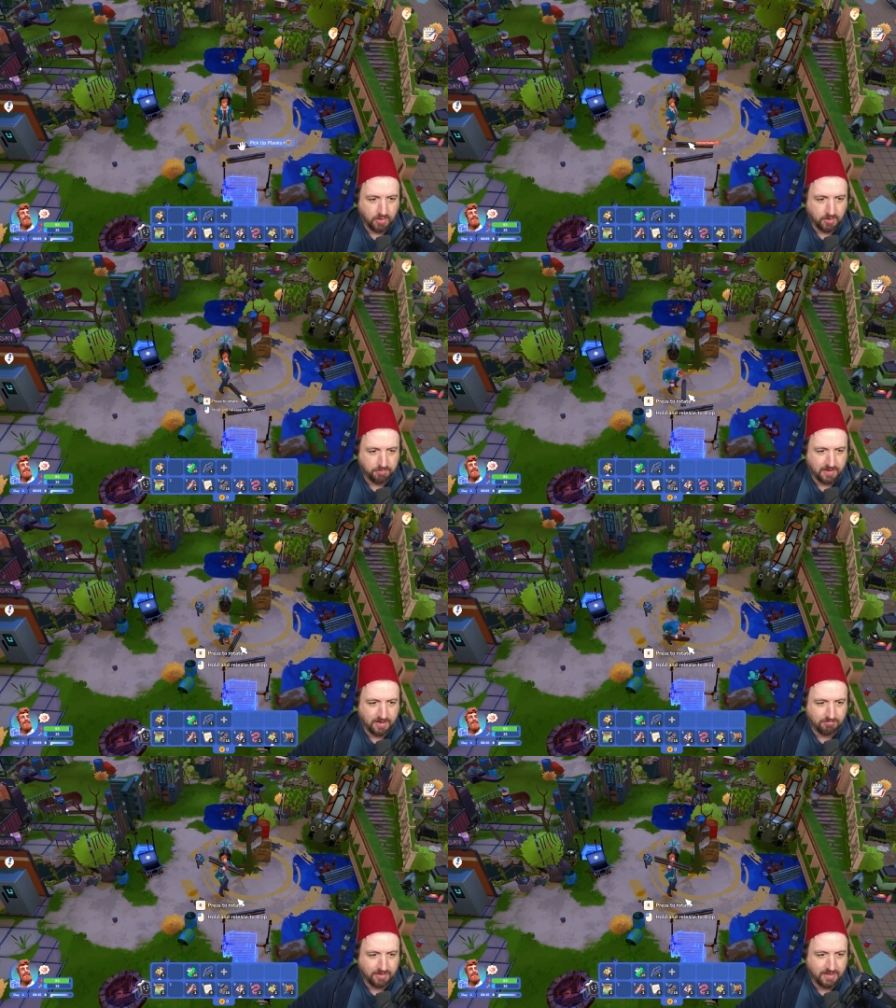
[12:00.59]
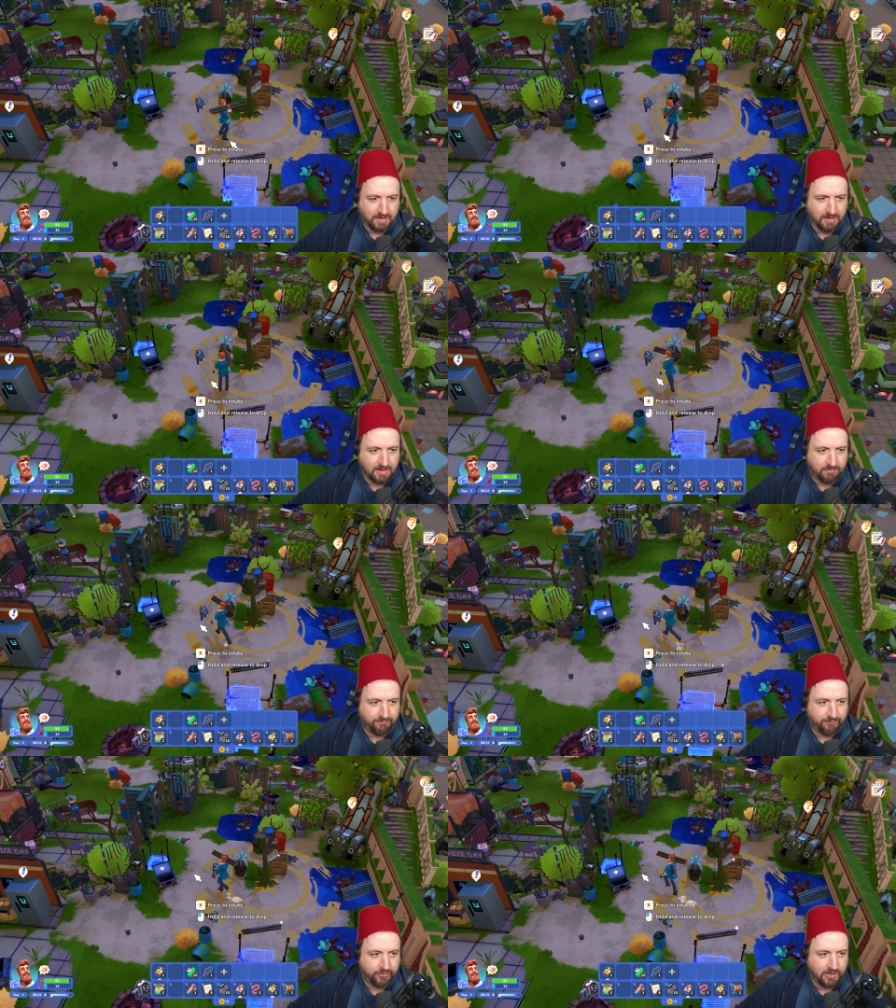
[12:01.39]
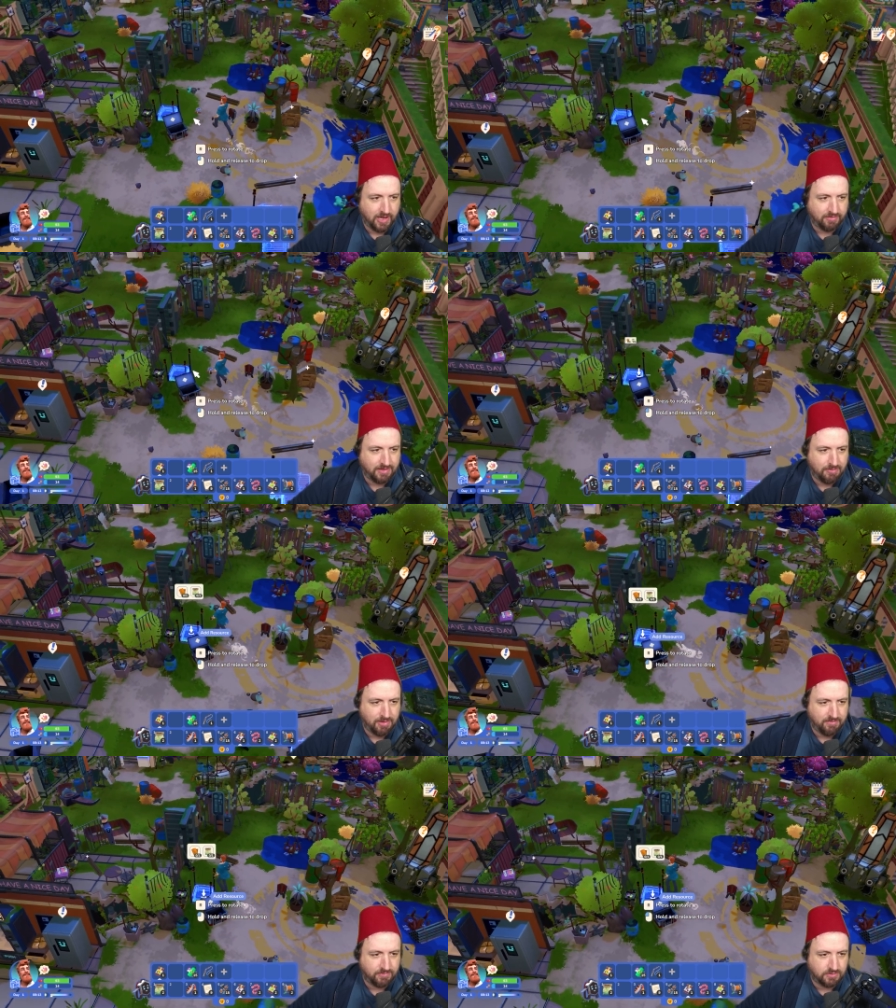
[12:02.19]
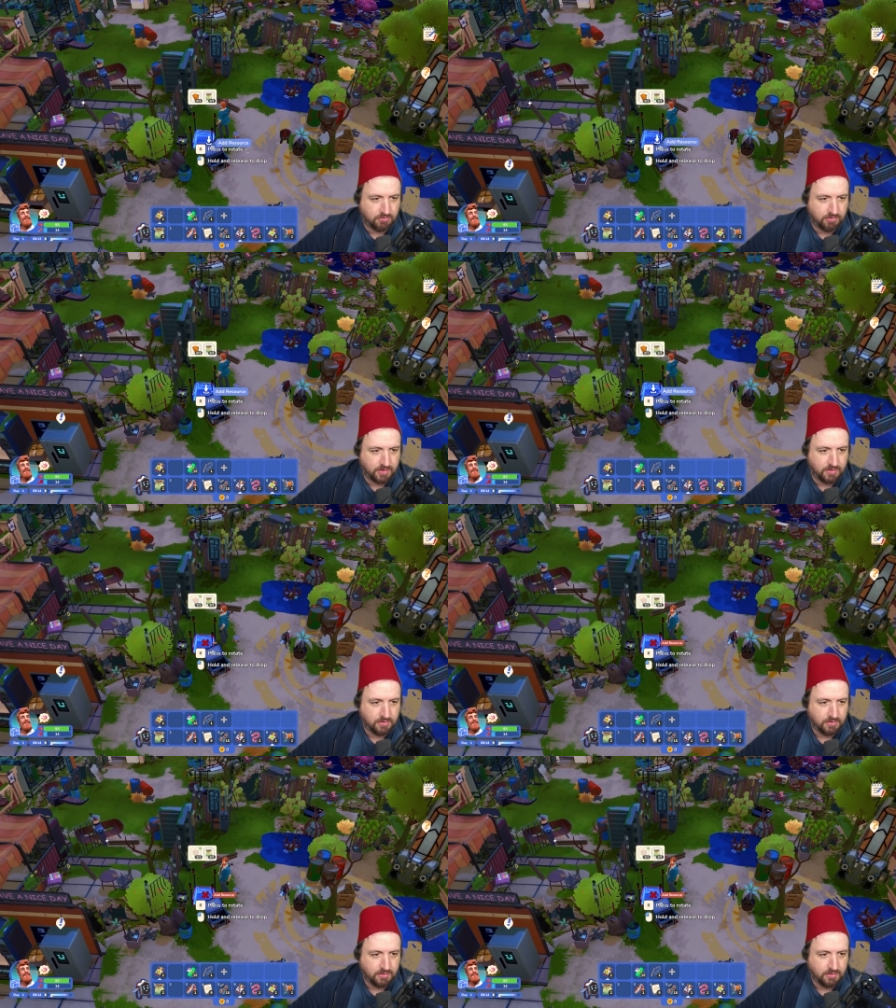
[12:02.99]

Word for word: I got planks right here and I got fertilizer in my inventory.